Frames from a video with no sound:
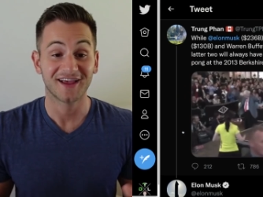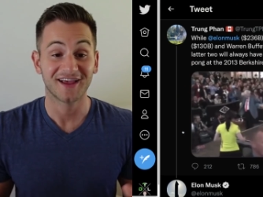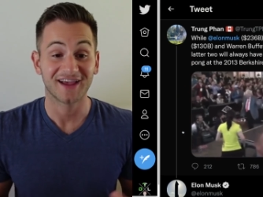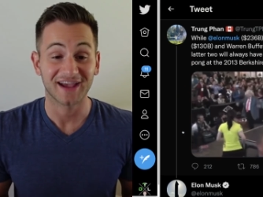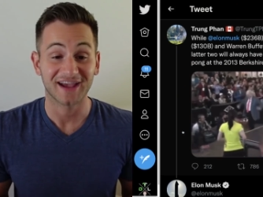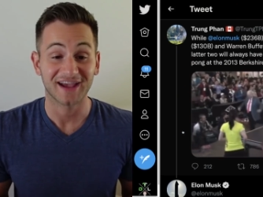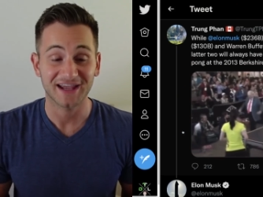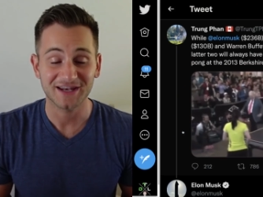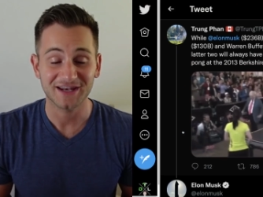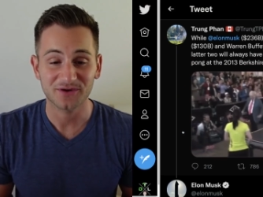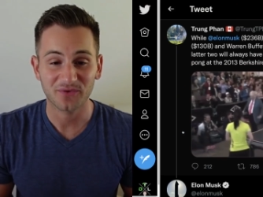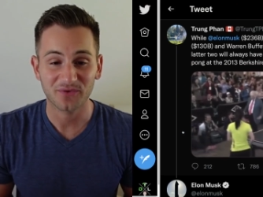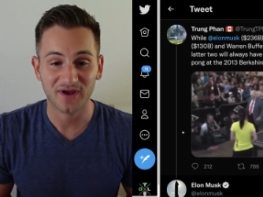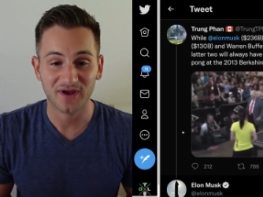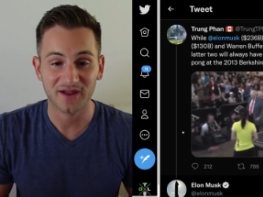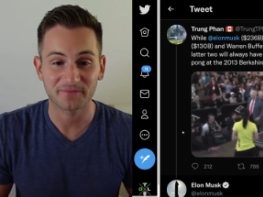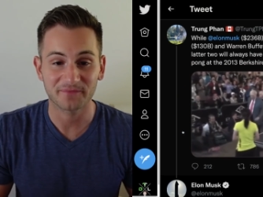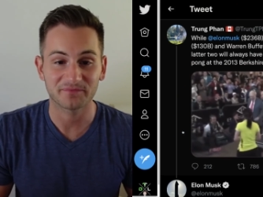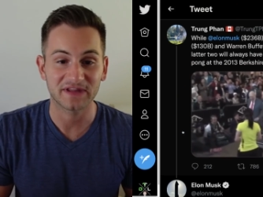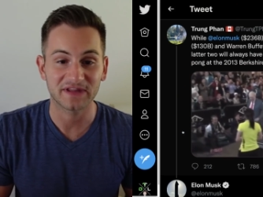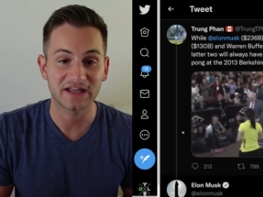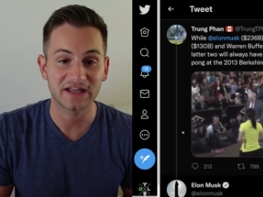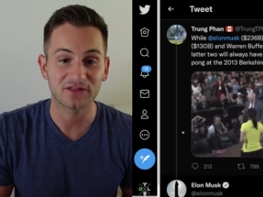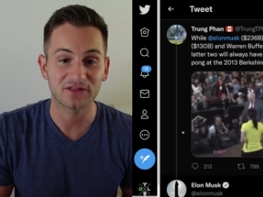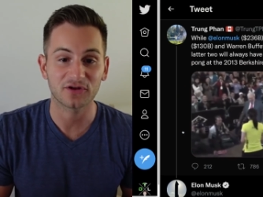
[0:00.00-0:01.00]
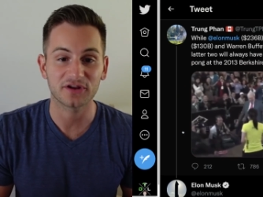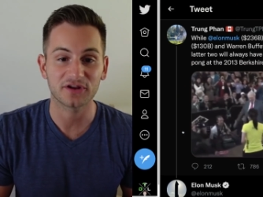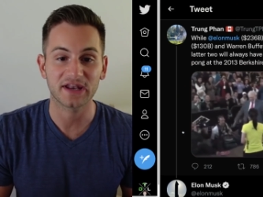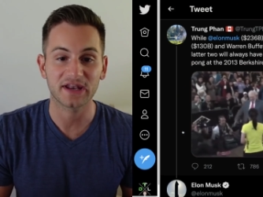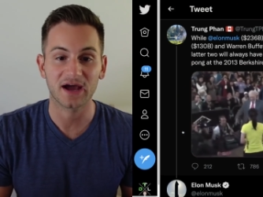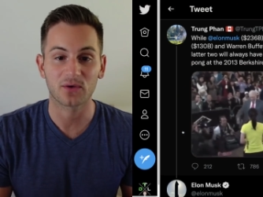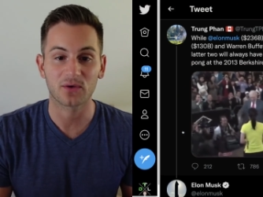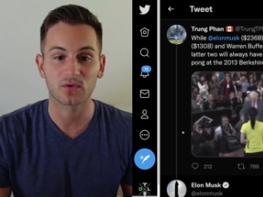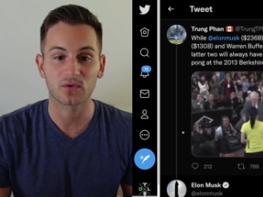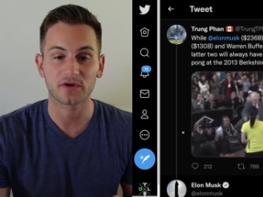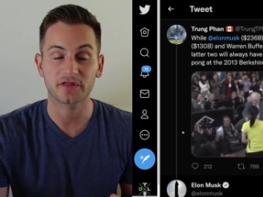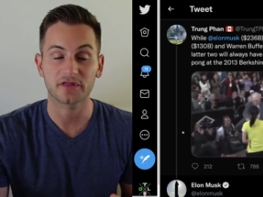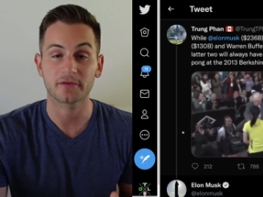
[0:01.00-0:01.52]
Anyway, Elon
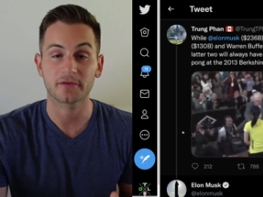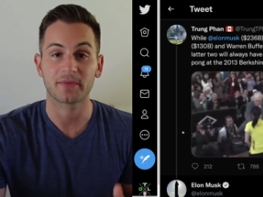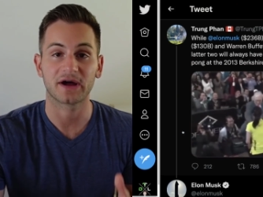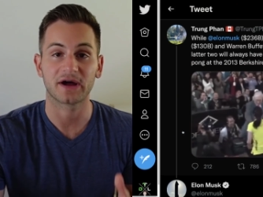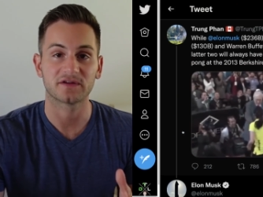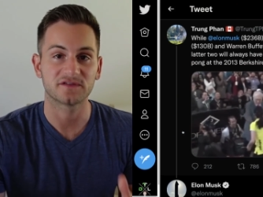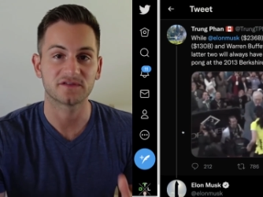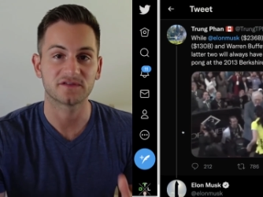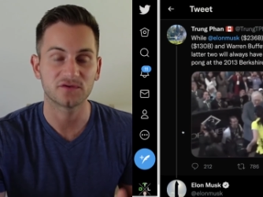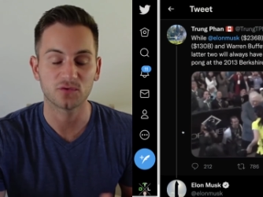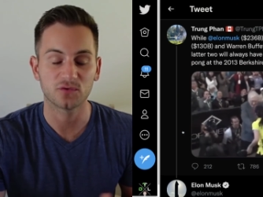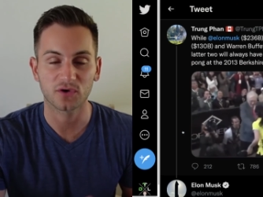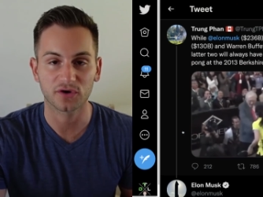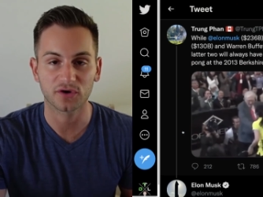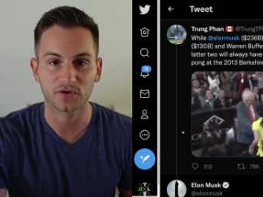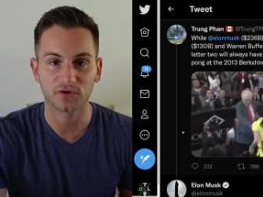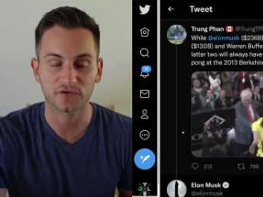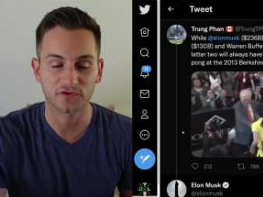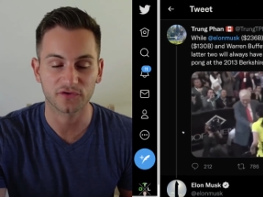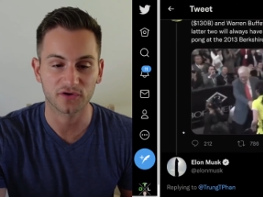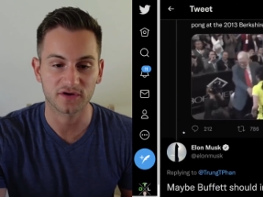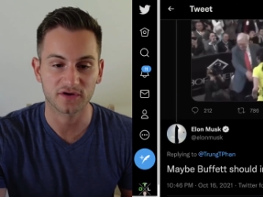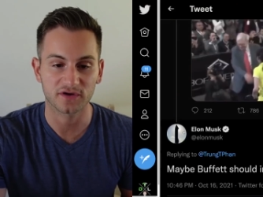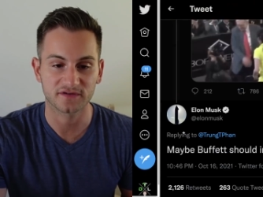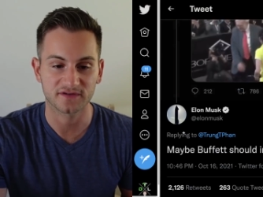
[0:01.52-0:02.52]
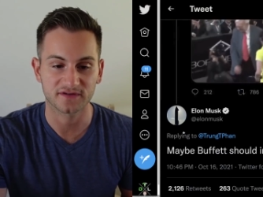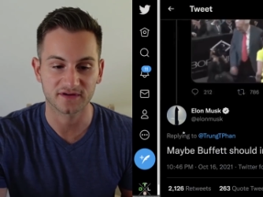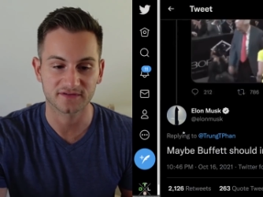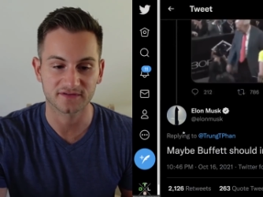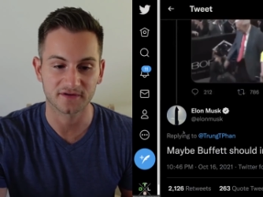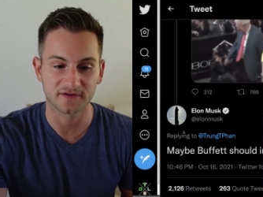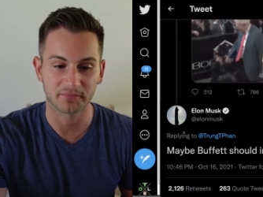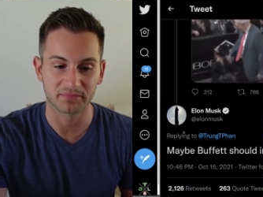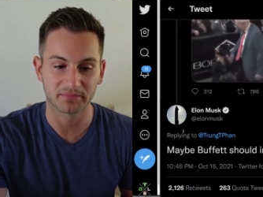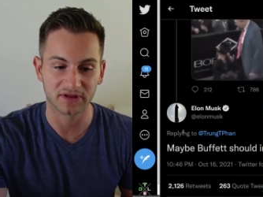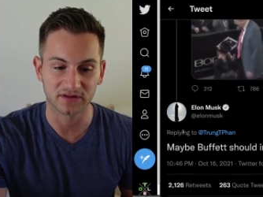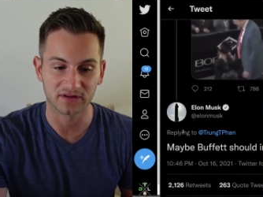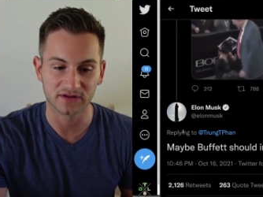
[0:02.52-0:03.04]
now worth about
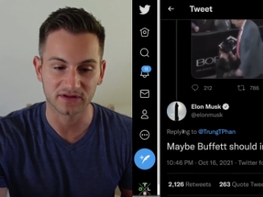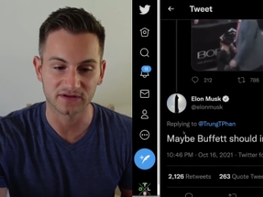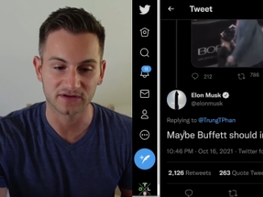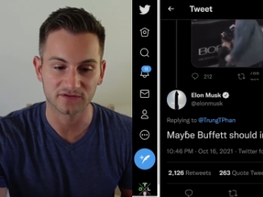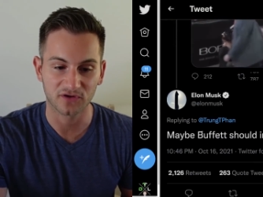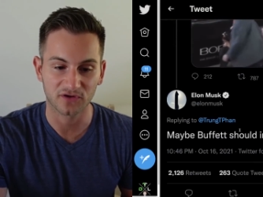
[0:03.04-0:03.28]
$236 billion.